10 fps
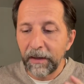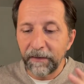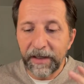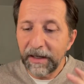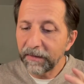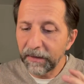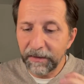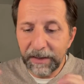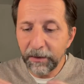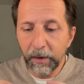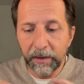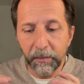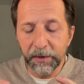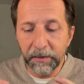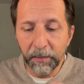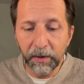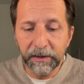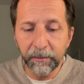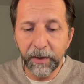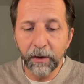They are the central and most
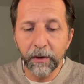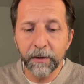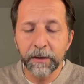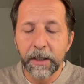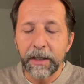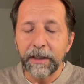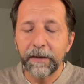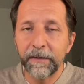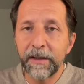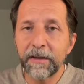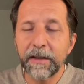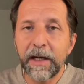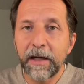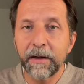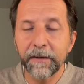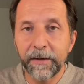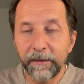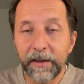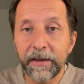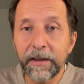important because these are
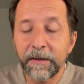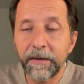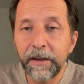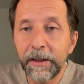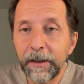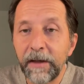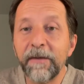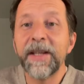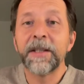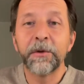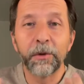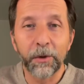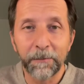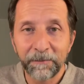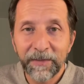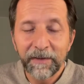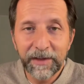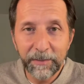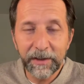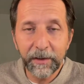this is the investiture
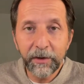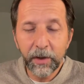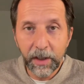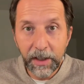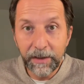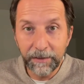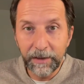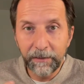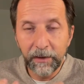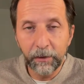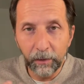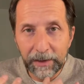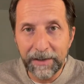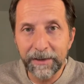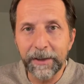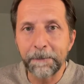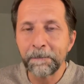that Beatrice is giving to Dante.